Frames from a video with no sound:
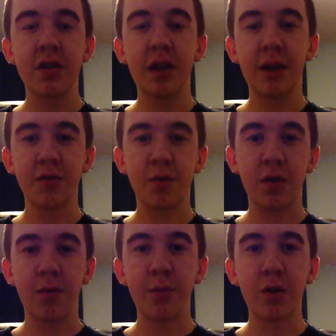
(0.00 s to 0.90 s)
That was one
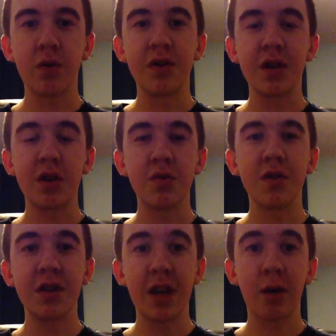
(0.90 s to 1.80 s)
of the big ones that used
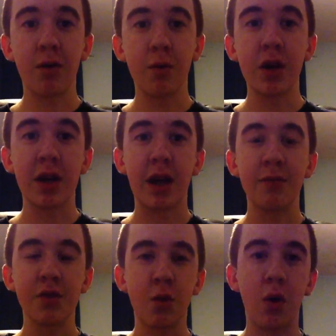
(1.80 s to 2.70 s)
the Tegra 3, and that
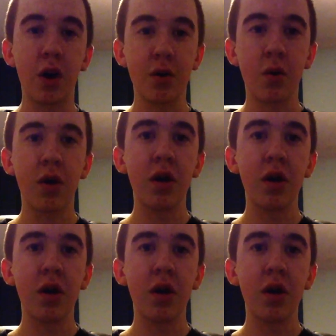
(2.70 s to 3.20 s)
was quad-core.